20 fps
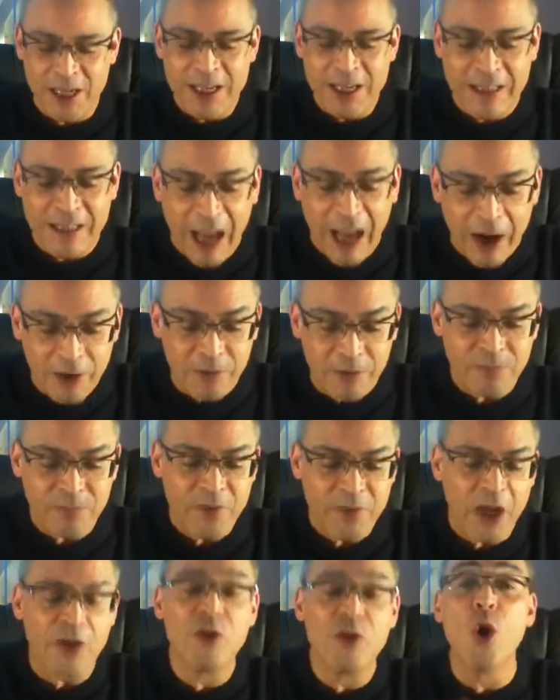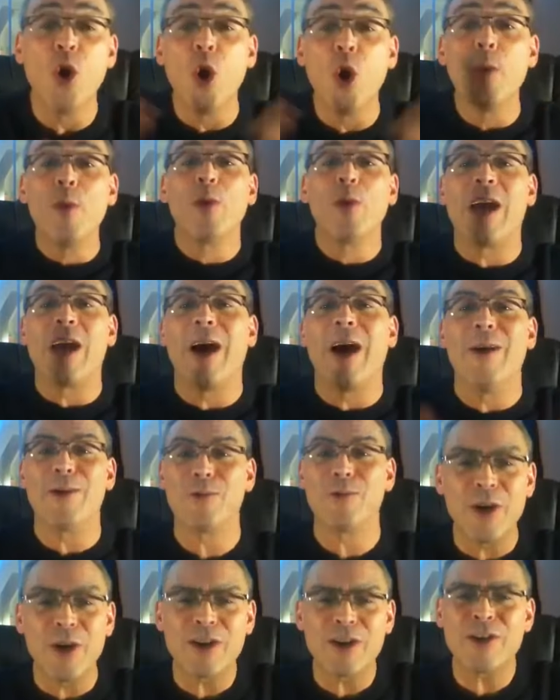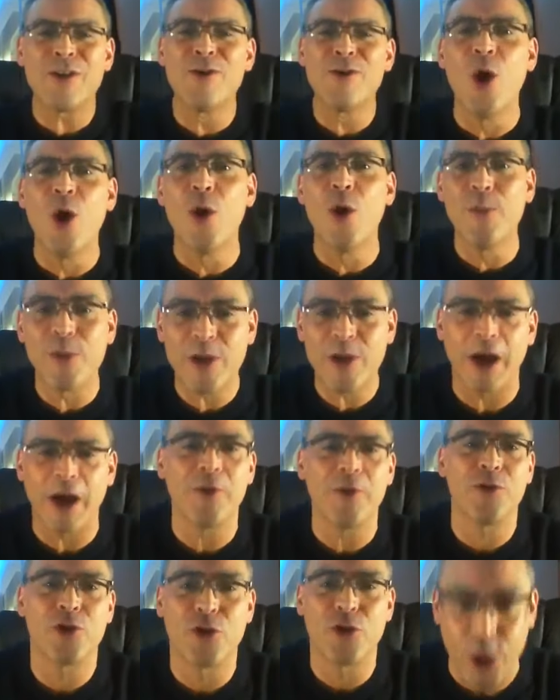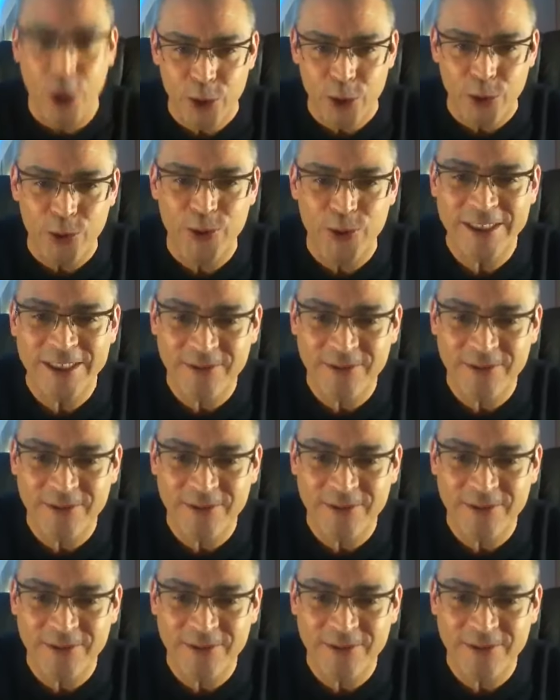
So a normal coach, what does a normal coach do?